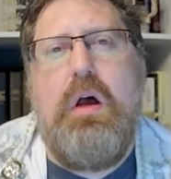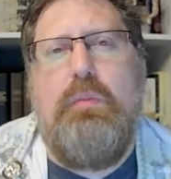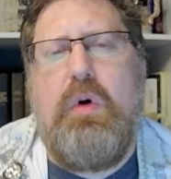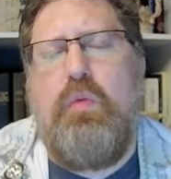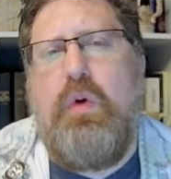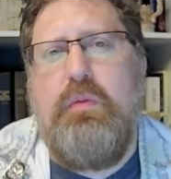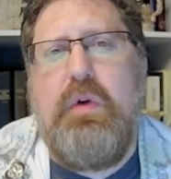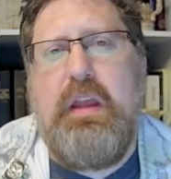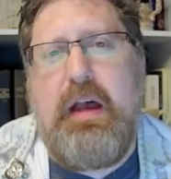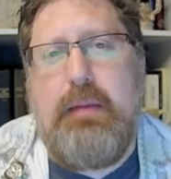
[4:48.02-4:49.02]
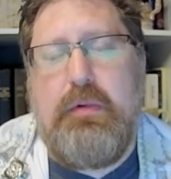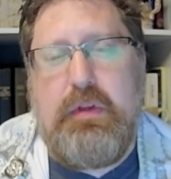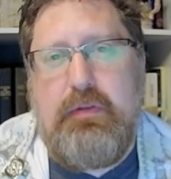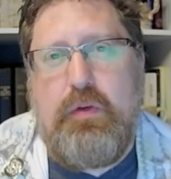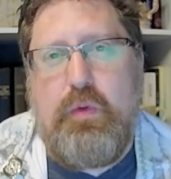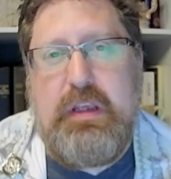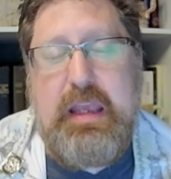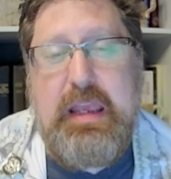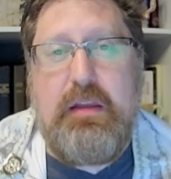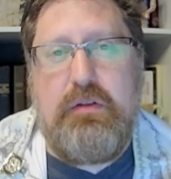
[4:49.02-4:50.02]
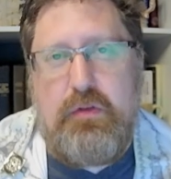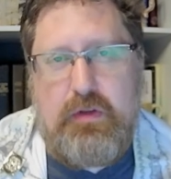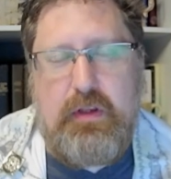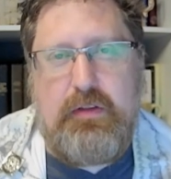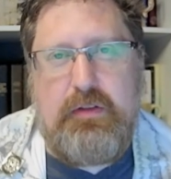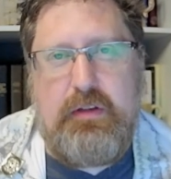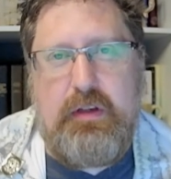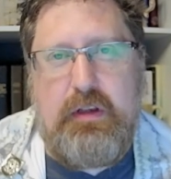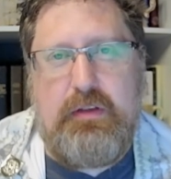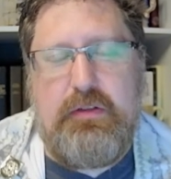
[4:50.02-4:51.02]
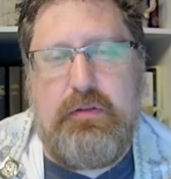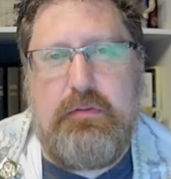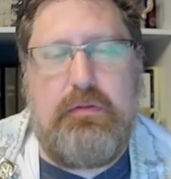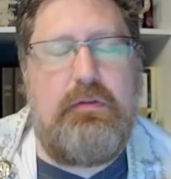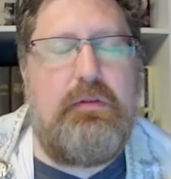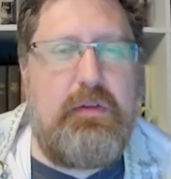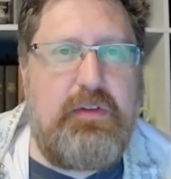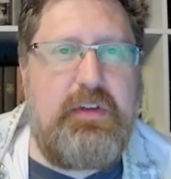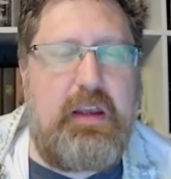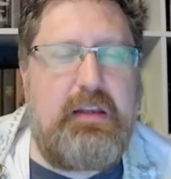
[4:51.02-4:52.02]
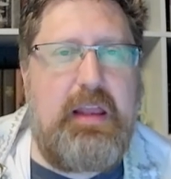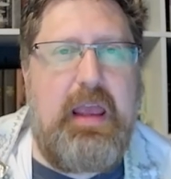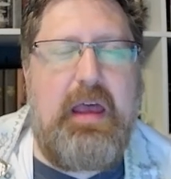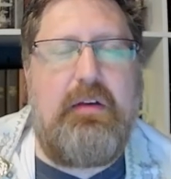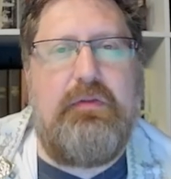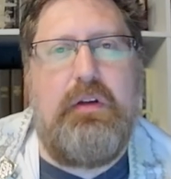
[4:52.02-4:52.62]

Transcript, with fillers: But one way I believe that we can do this is the second half